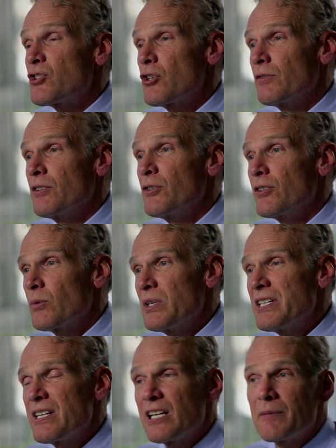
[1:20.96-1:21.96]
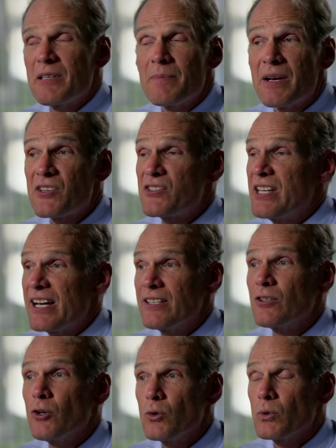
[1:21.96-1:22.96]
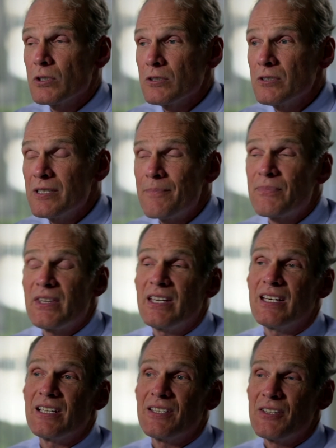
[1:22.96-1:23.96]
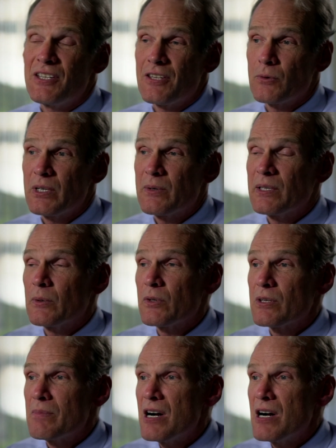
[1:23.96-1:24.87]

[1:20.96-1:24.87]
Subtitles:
children during the week, I could be the best dad in the whole world. And the other week when they were with their